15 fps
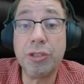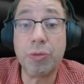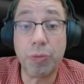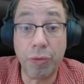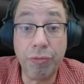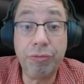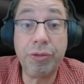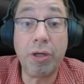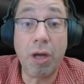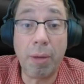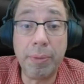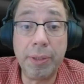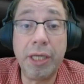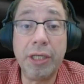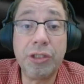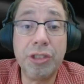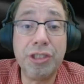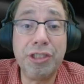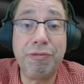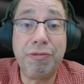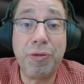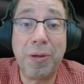roofed accommodations
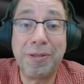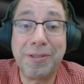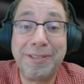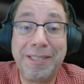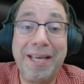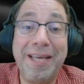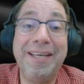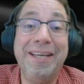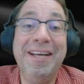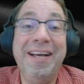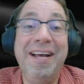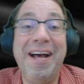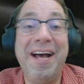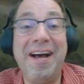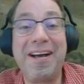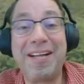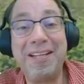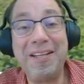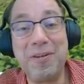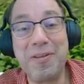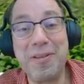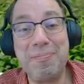if you want to stay
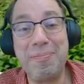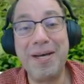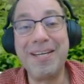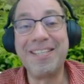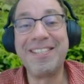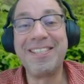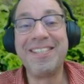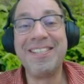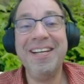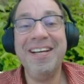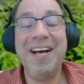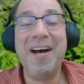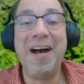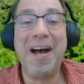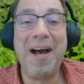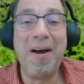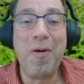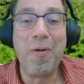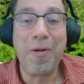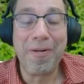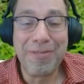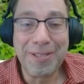clear of the bugs,
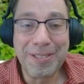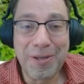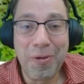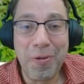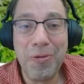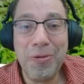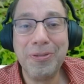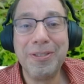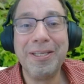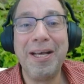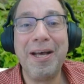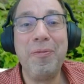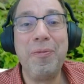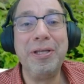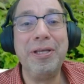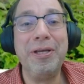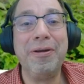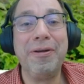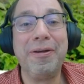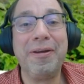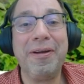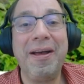or if it's cold when
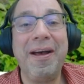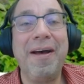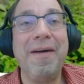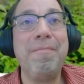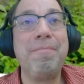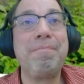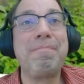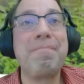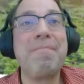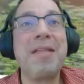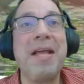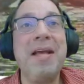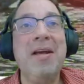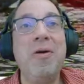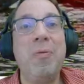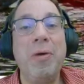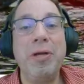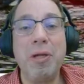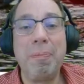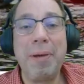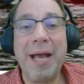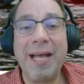you're
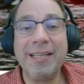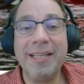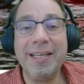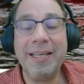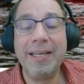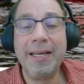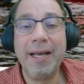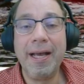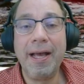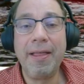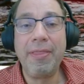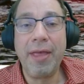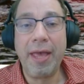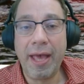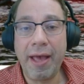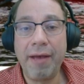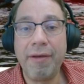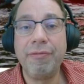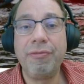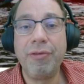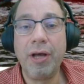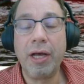paddling. They
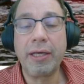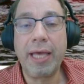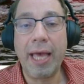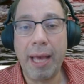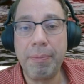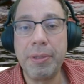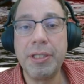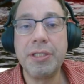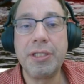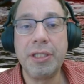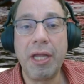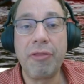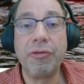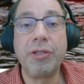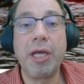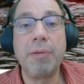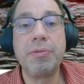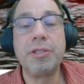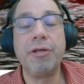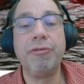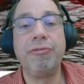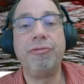have cabins and other types
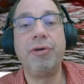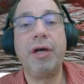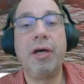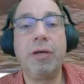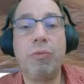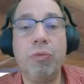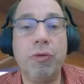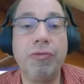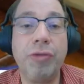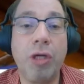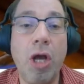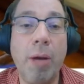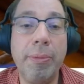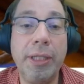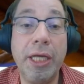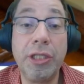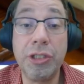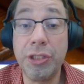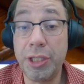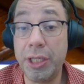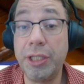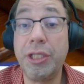of roofed accommodations
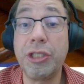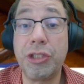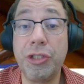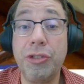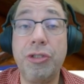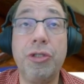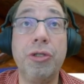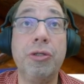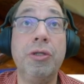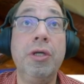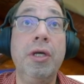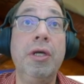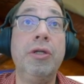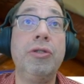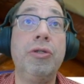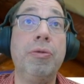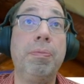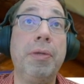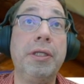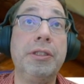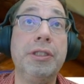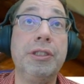in addition to
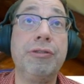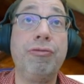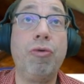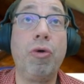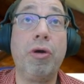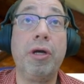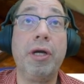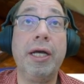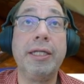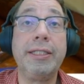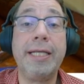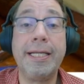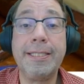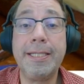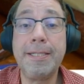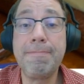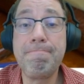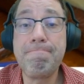places for tenting.